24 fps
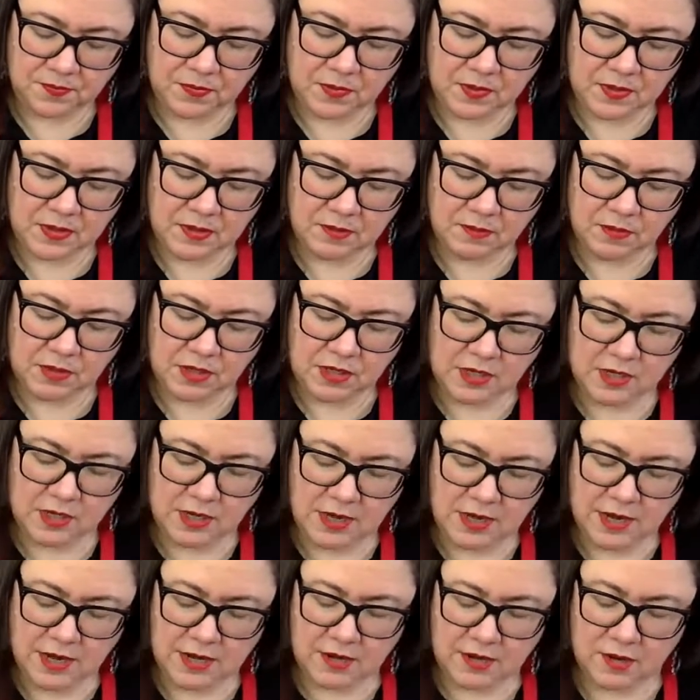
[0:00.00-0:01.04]
something
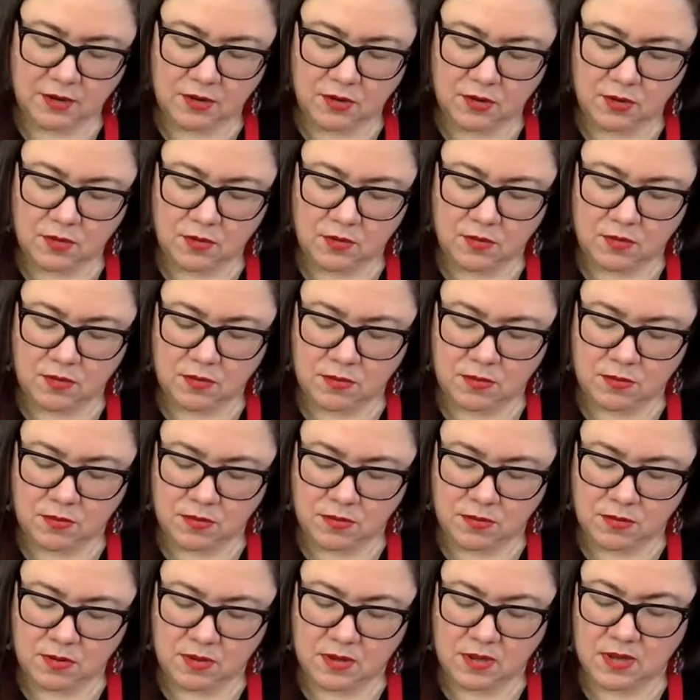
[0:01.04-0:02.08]
to echo,
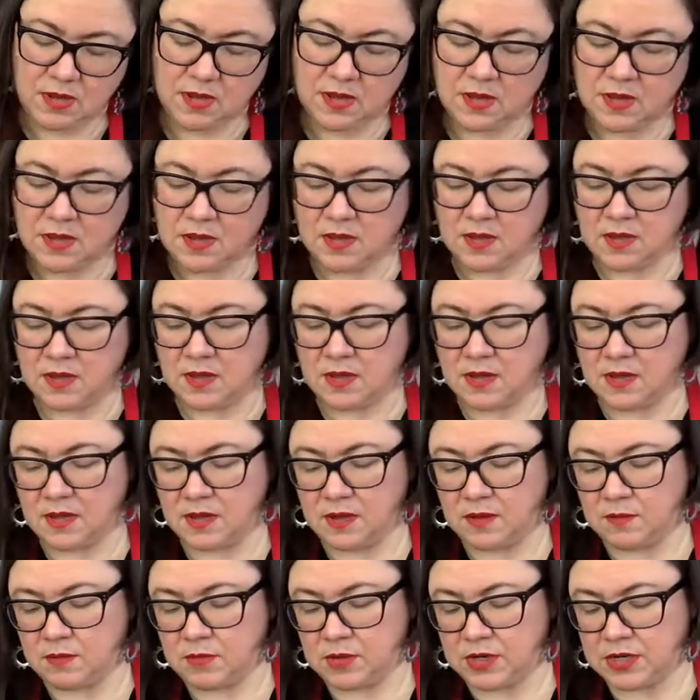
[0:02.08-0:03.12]

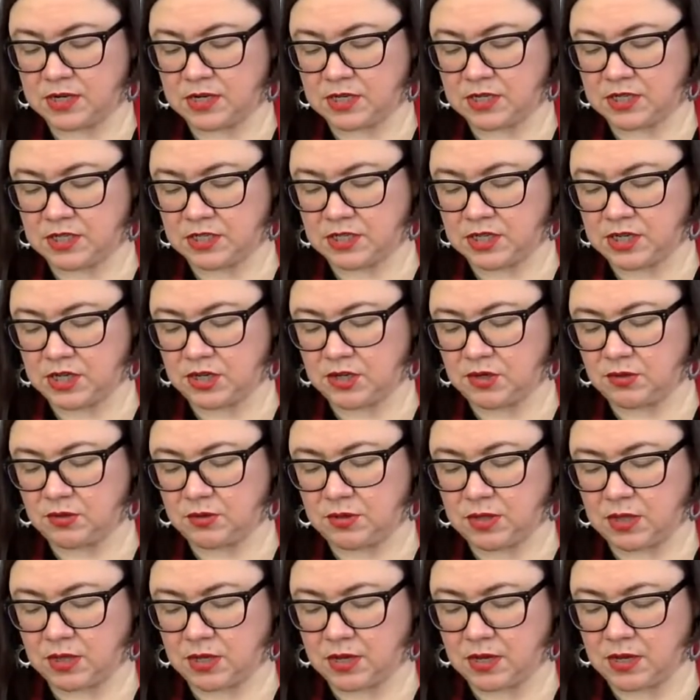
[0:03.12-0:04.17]
but a
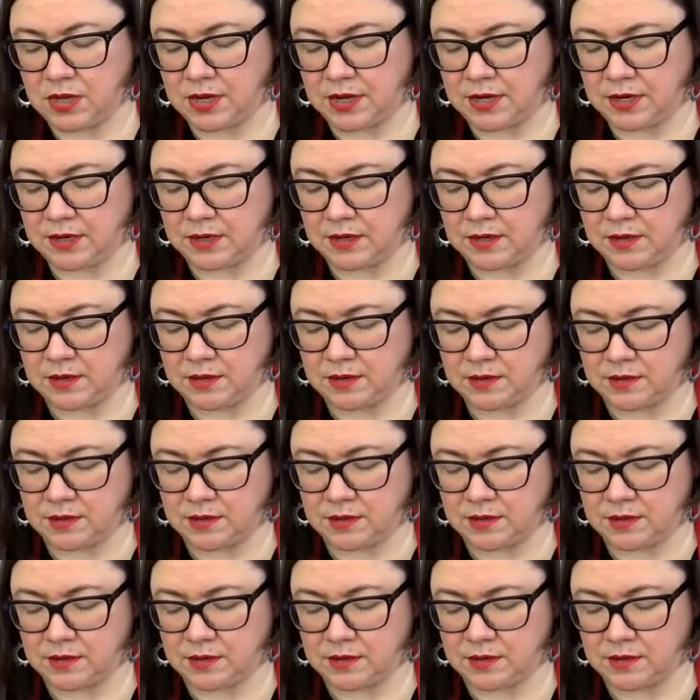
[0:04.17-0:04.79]
continued line